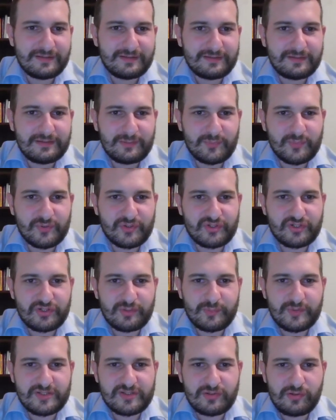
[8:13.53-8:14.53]
the
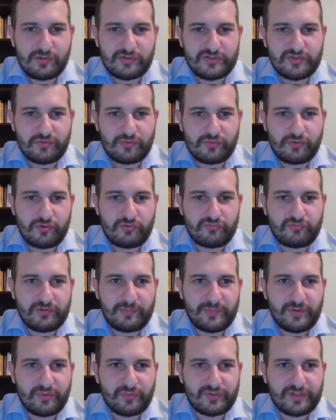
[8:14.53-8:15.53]
bishop is also
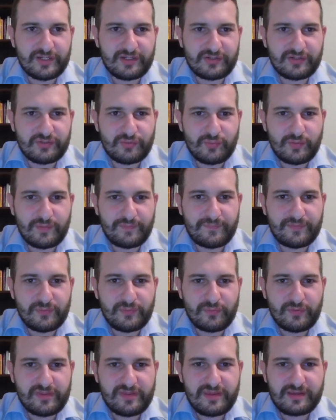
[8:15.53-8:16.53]
contributing to a
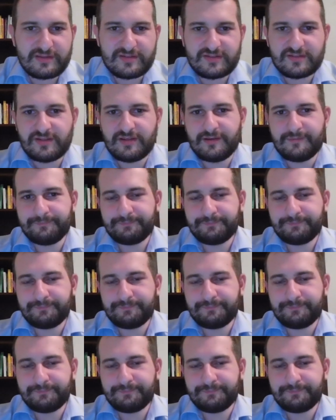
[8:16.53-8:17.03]
few things here.